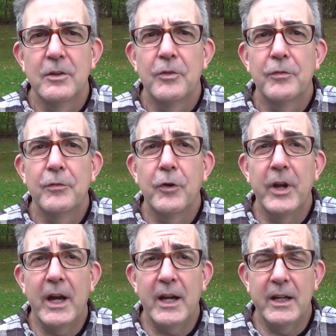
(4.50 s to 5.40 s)
for
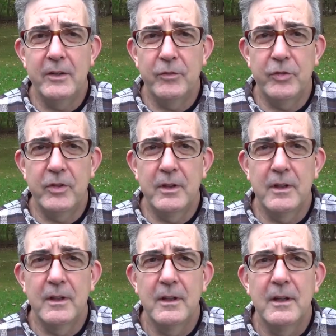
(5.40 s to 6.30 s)
knives.
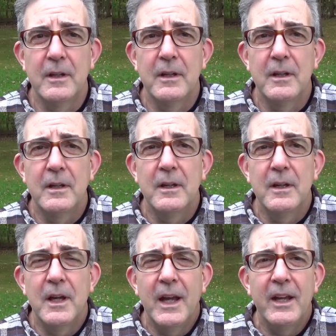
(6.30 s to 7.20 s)

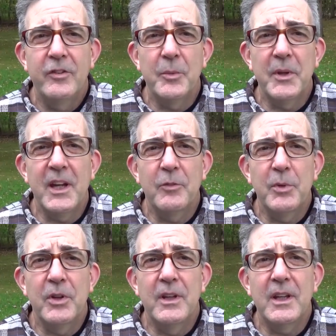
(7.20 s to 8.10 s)
It's something I've
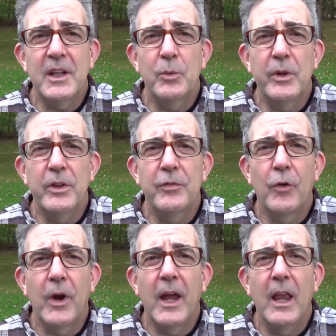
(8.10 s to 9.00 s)
been dealing with
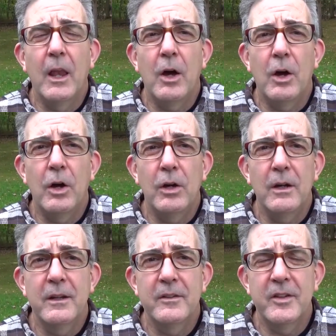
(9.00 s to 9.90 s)
for a
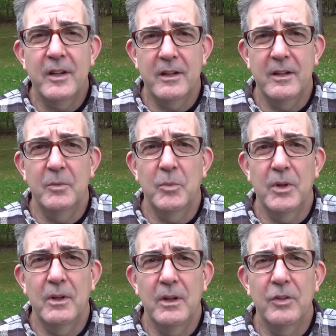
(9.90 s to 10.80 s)
long time
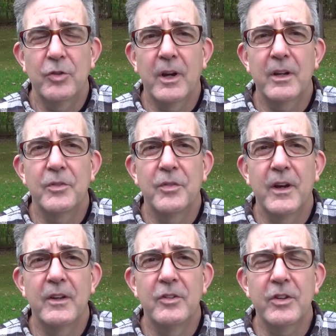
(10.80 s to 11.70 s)
and trying to
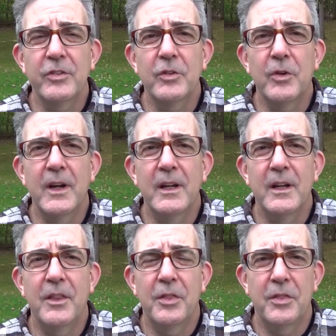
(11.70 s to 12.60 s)
find just the right
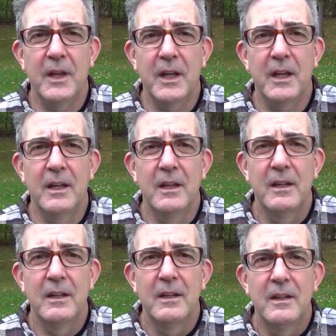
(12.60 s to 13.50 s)
thing.
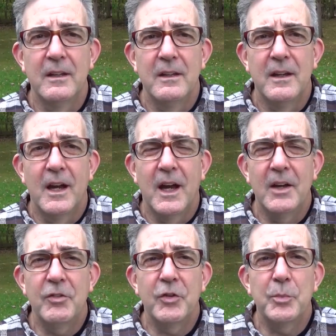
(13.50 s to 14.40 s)

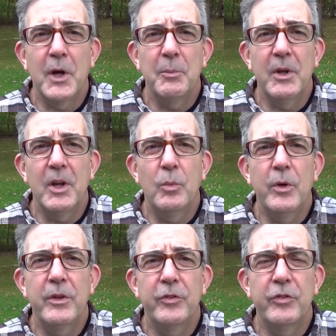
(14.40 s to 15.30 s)
I've experimented
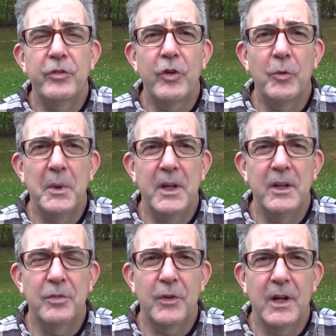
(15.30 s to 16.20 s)
with so many
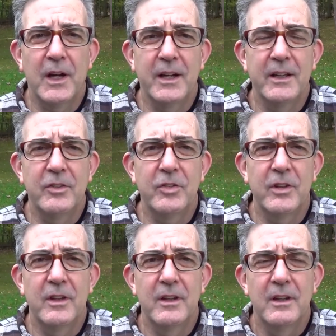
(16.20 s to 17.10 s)
different kinds
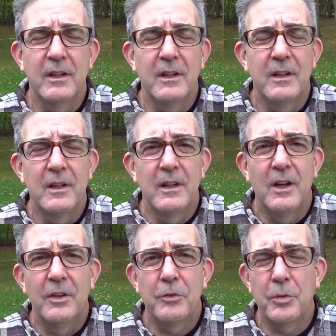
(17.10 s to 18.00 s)

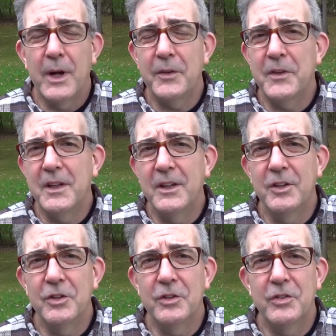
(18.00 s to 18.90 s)
throughout the
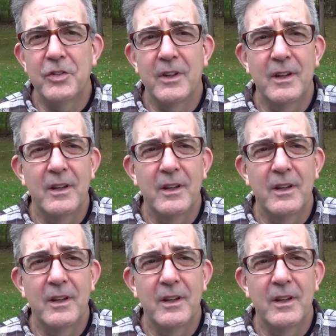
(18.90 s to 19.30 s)
years,